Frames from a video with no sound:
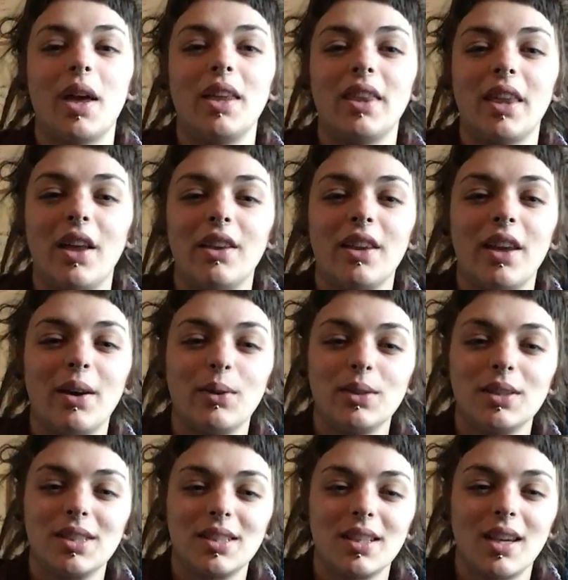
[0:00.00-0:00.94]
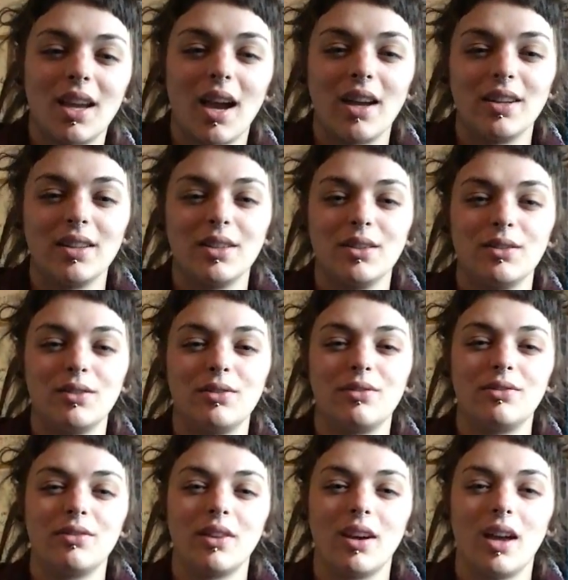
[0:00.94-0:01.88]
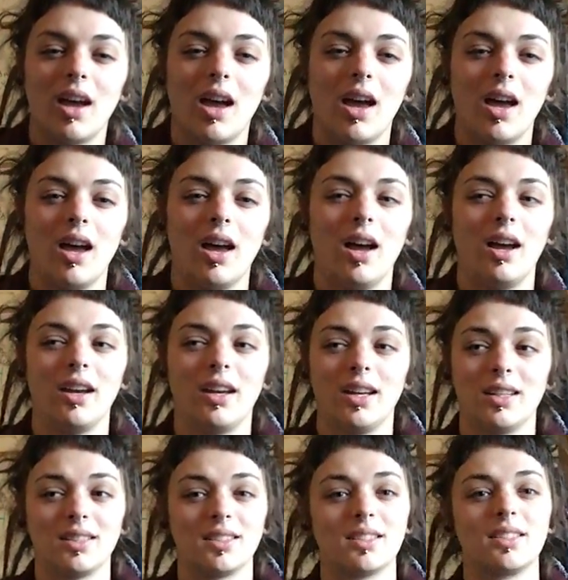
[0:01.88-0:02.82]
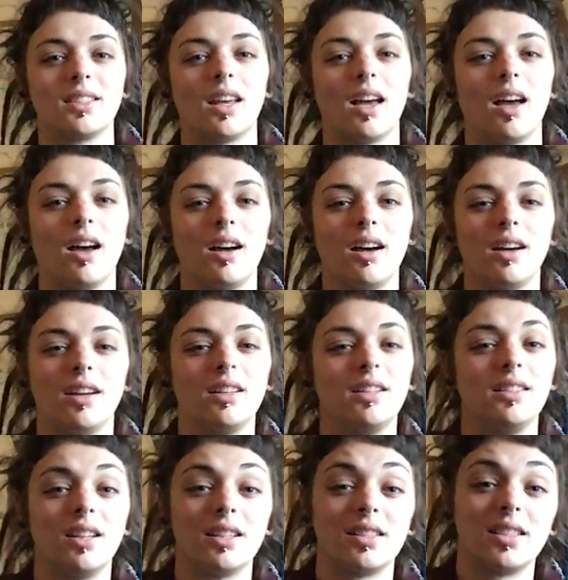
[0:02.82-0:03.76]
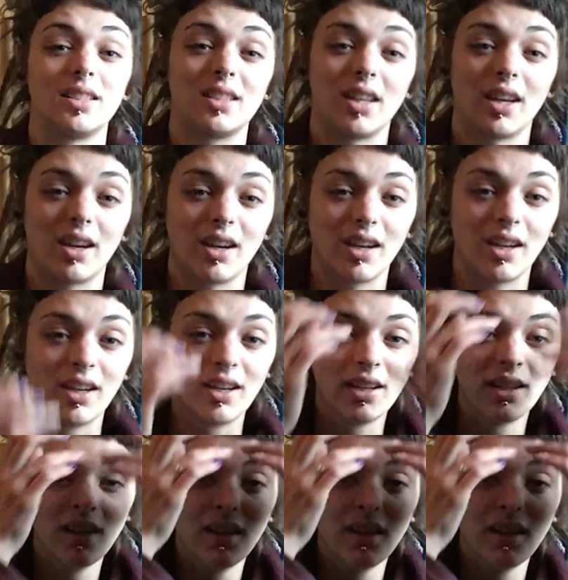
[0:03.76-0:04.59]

thought that was kind of, I guess, necessary,